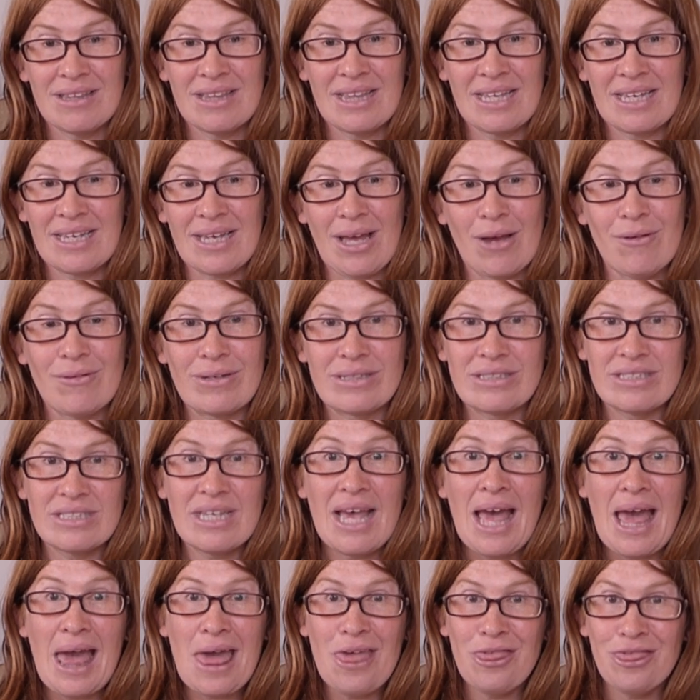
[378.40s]
the currents.
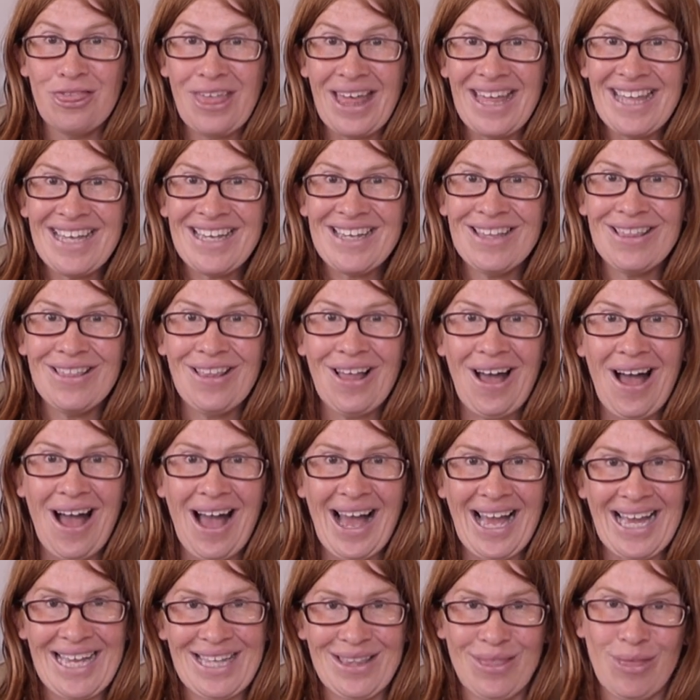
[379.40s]
They
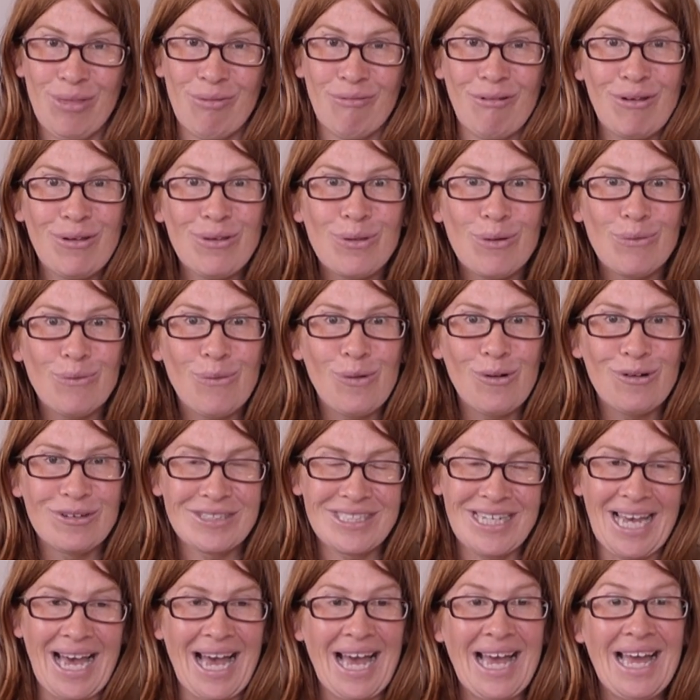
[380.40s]
glide through the
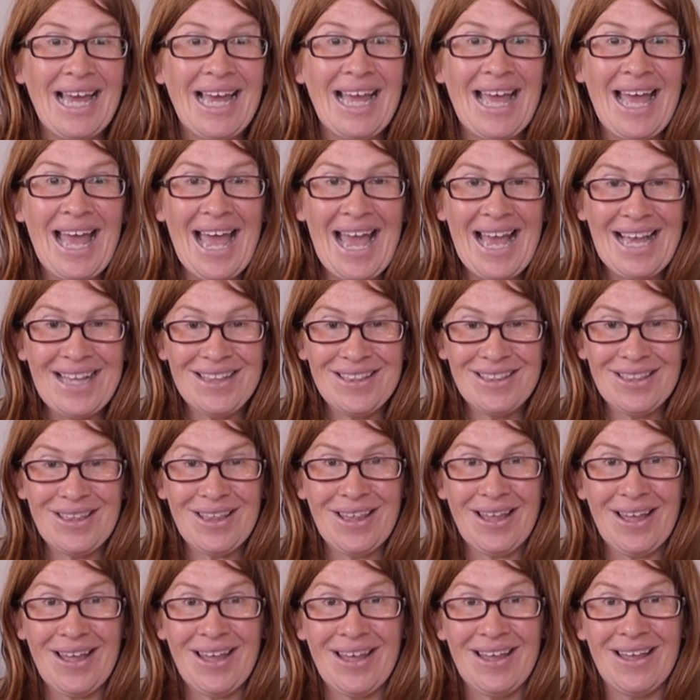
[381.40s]
water, and
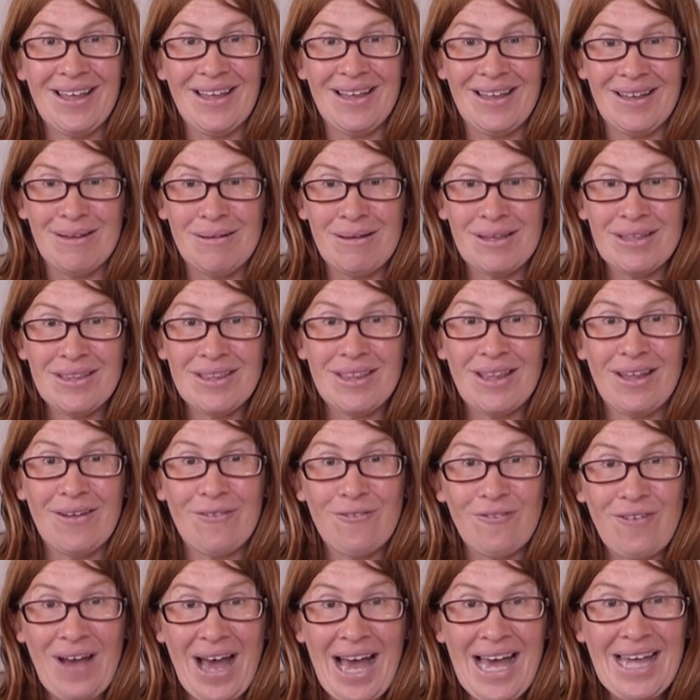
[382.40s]
the
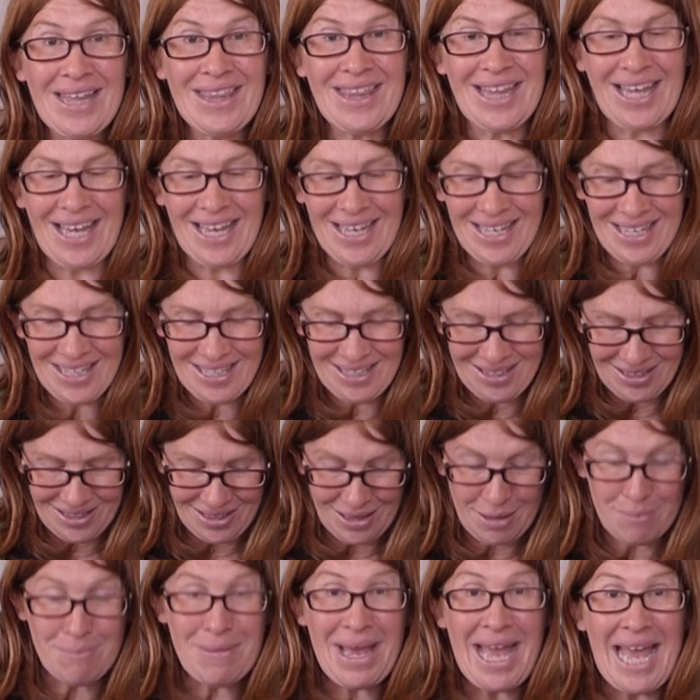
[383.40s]
father,
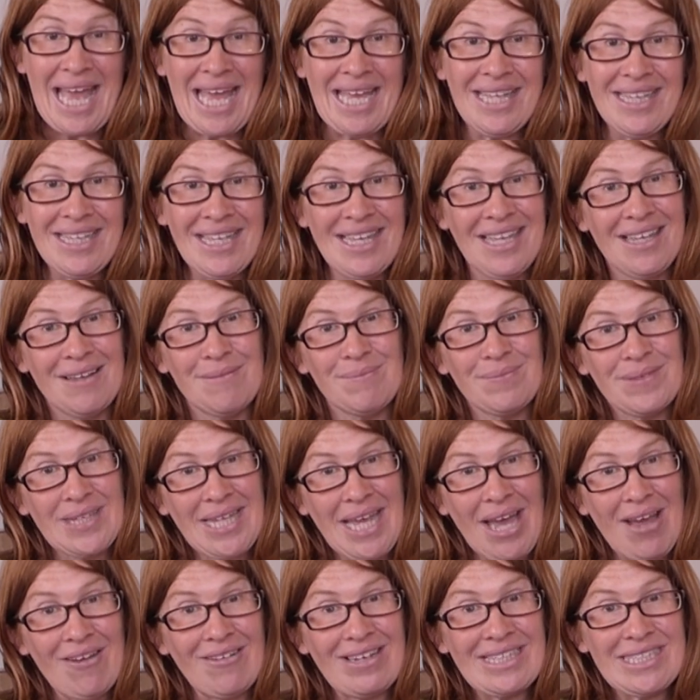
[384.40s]
the man,
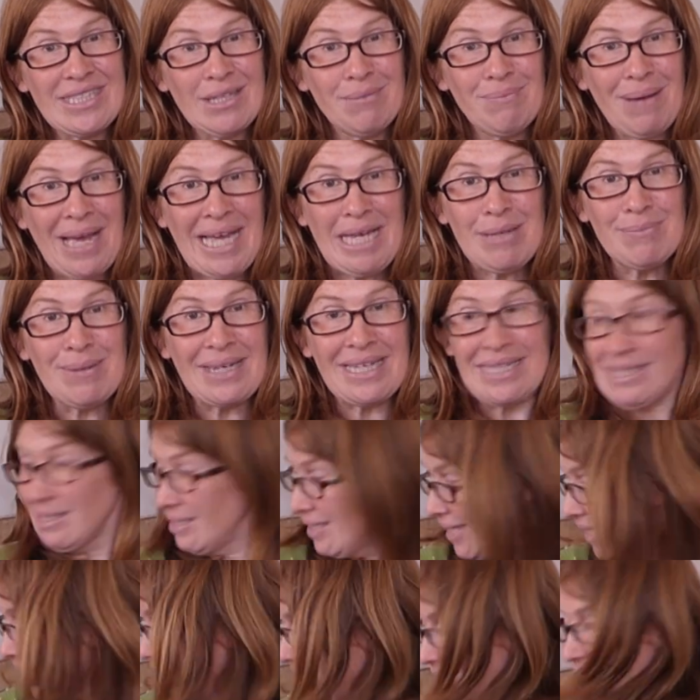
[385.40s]
carries the
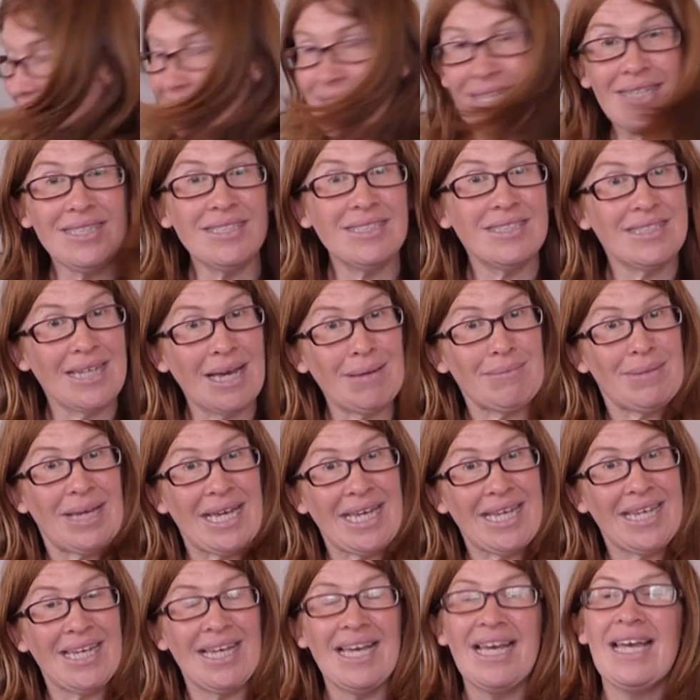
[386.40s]
babies in his
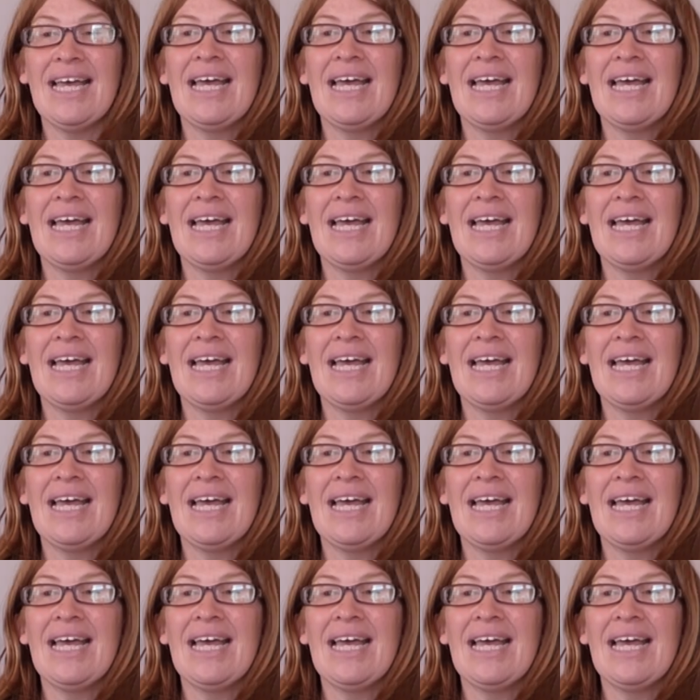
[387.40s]
tummy,